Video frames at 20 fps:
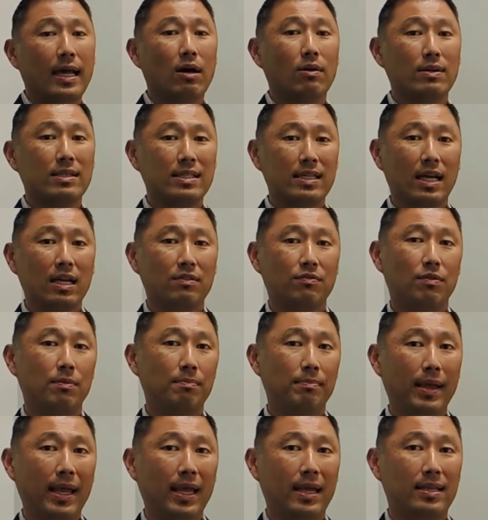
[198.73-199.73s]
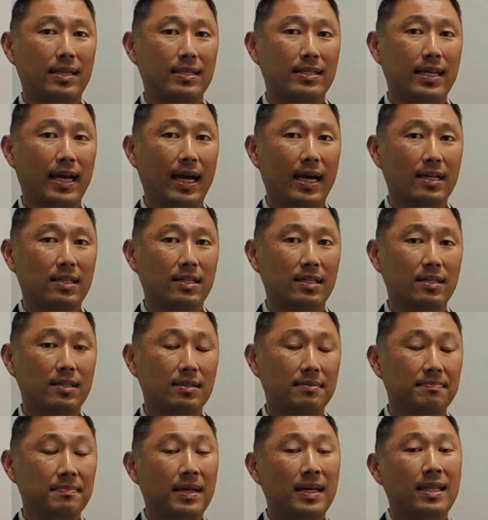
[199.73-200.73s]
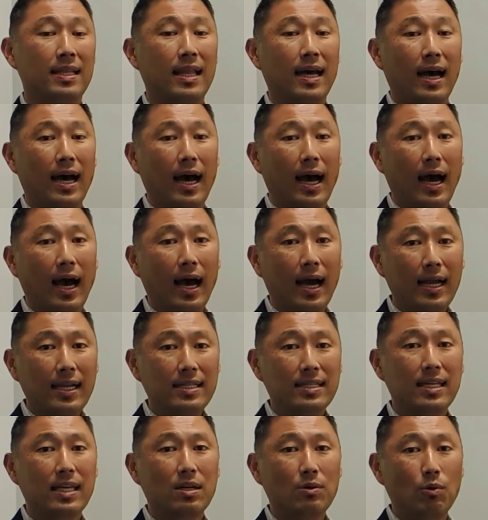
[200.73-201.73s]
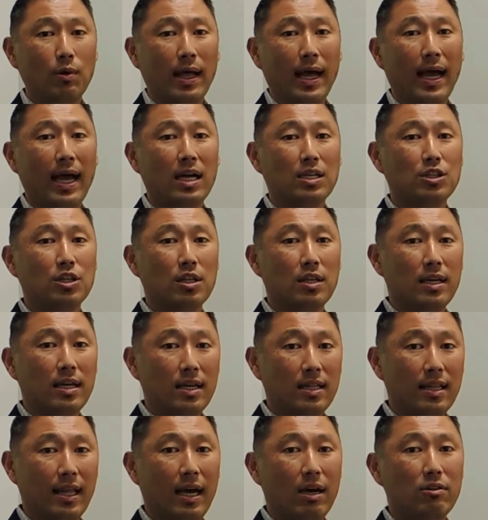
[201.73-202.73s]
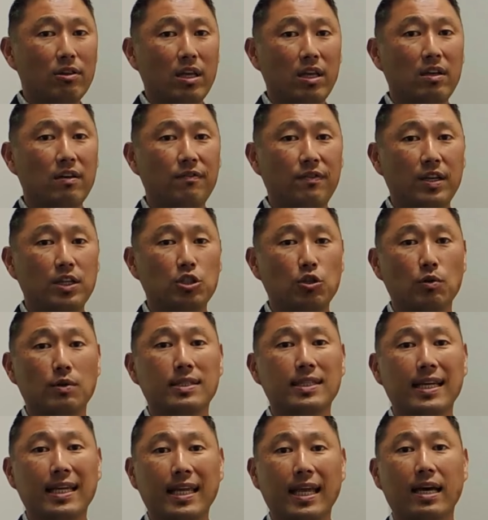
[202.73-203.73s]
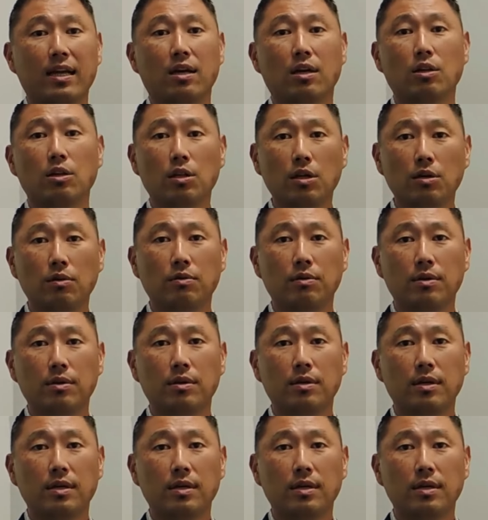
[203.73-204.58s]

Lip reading: Now, aside from paying the taxes, the ITIN will actually allow the individual to get a loan.